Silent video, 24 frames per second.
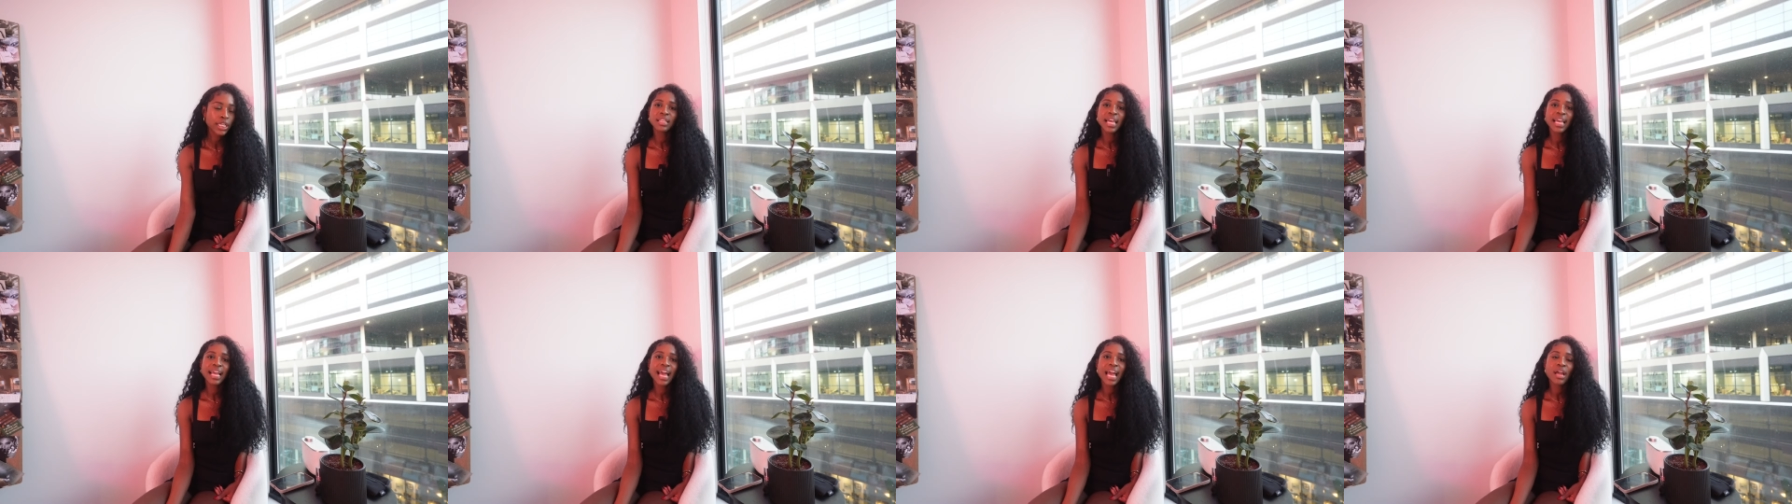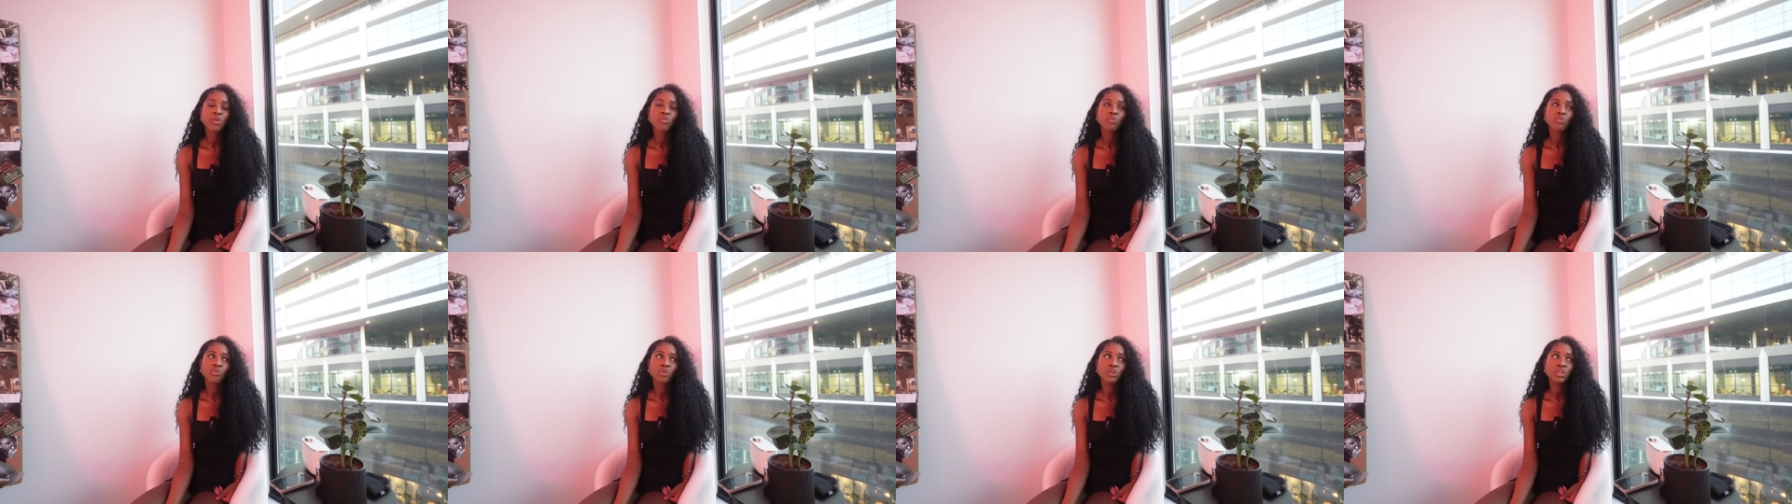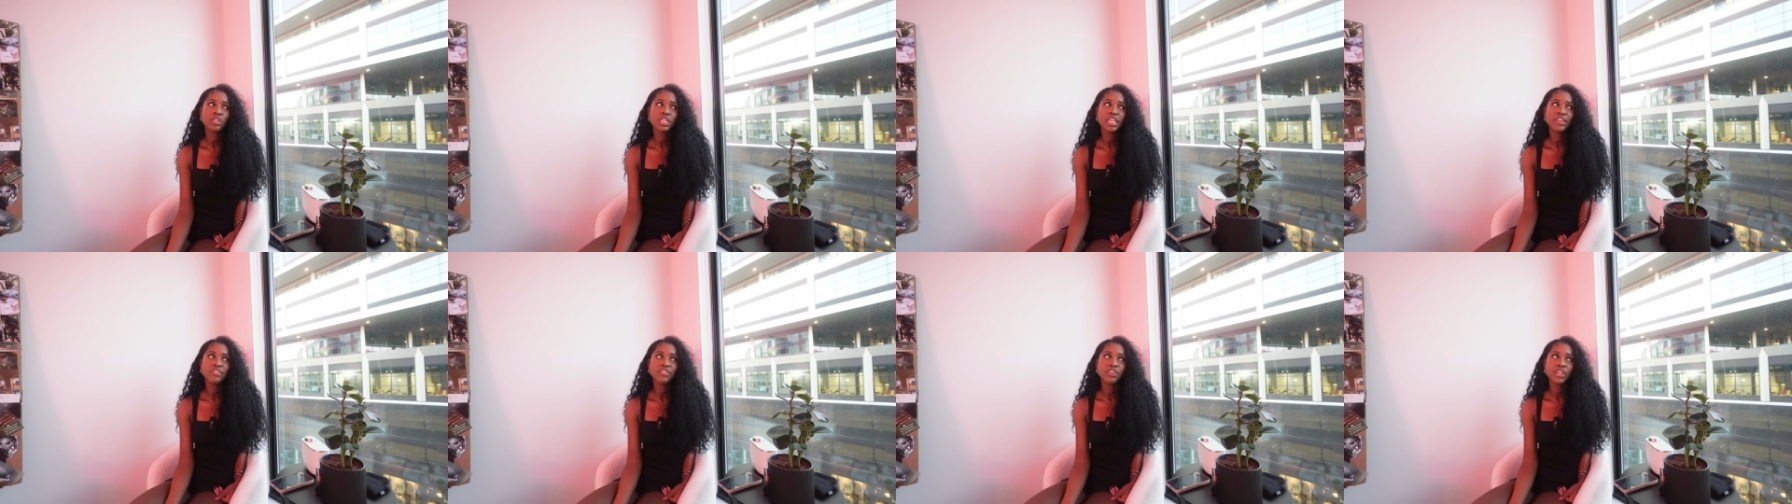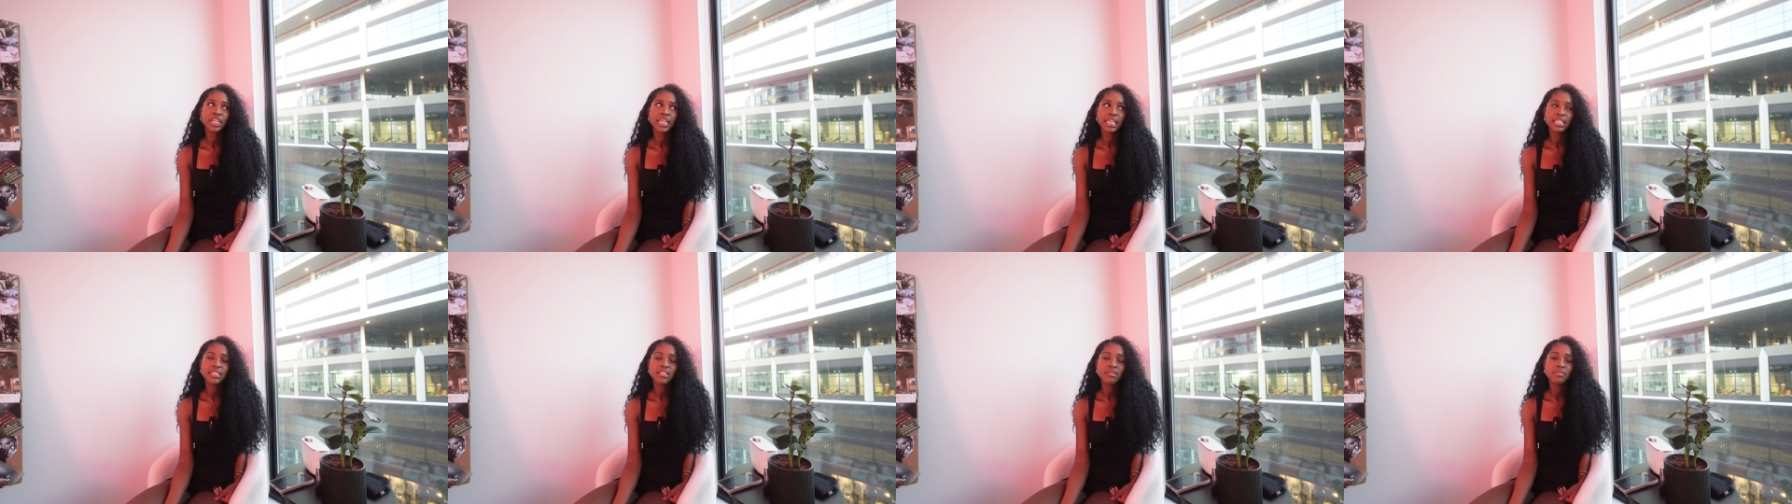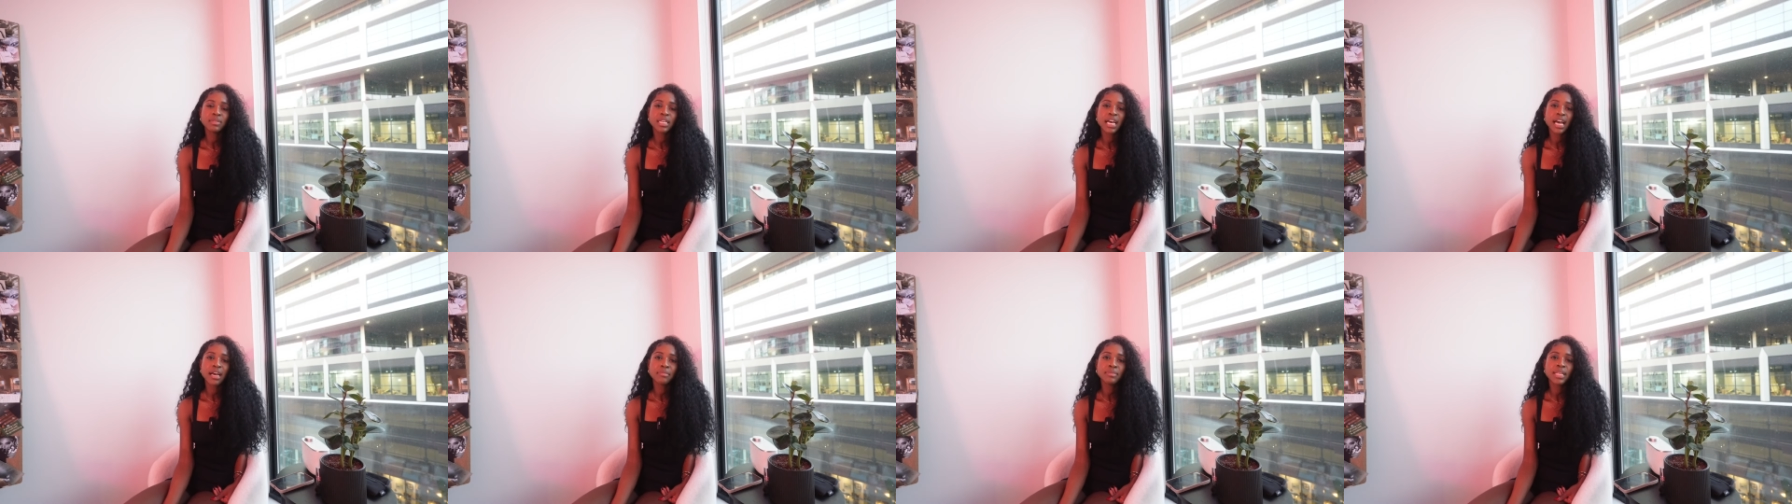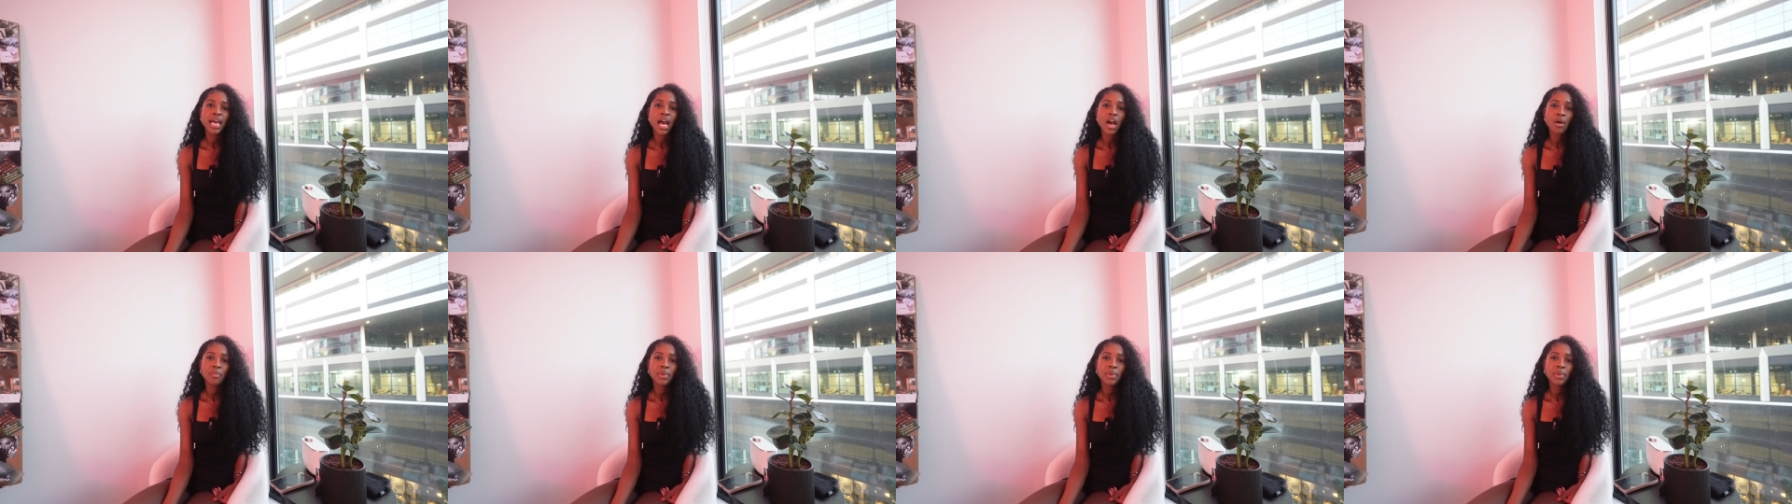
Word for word: like i really forget sometimes how